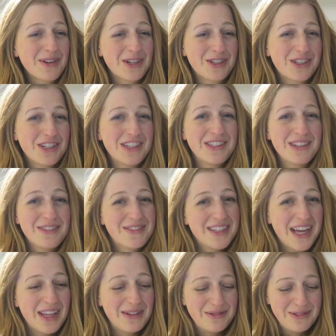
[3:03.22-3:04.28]
version of
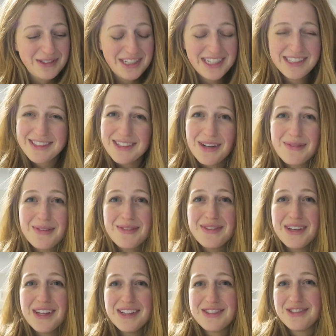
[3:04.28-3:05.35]
Sally Rooney, so maybe
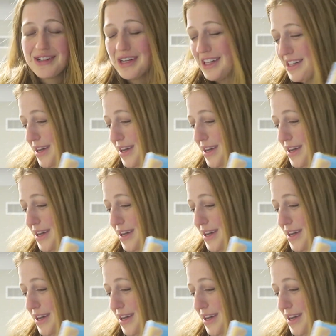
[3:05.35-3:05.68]
you'll enjoy it a